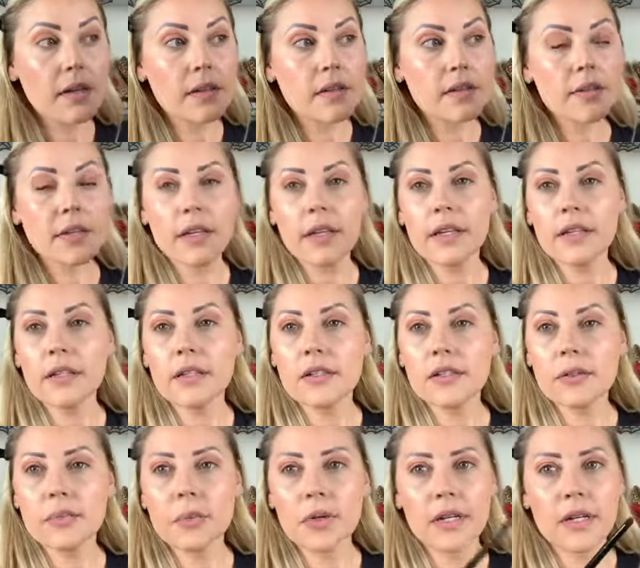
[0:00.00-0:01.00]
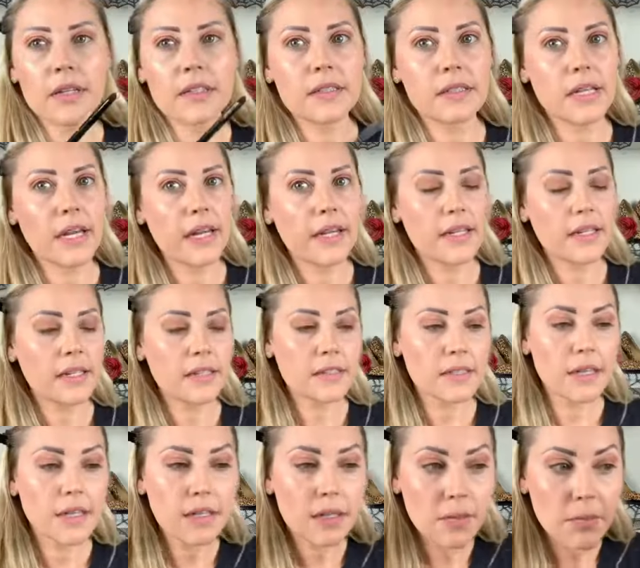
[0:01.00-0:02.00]
So I like to just put a tiny,
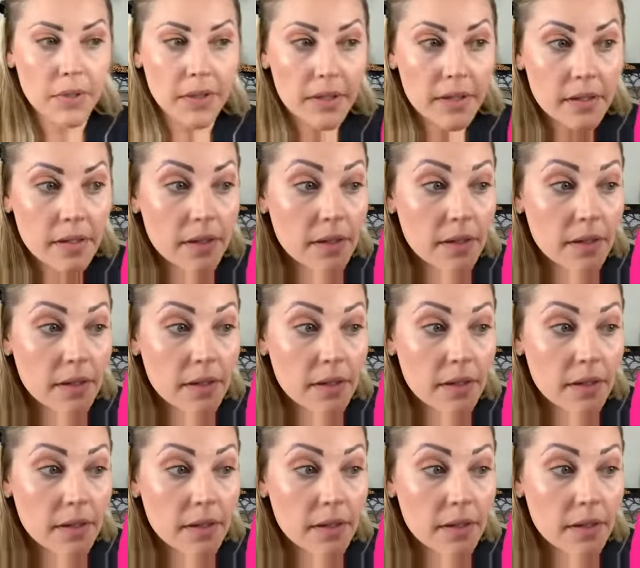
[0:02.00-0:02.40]
tiny bit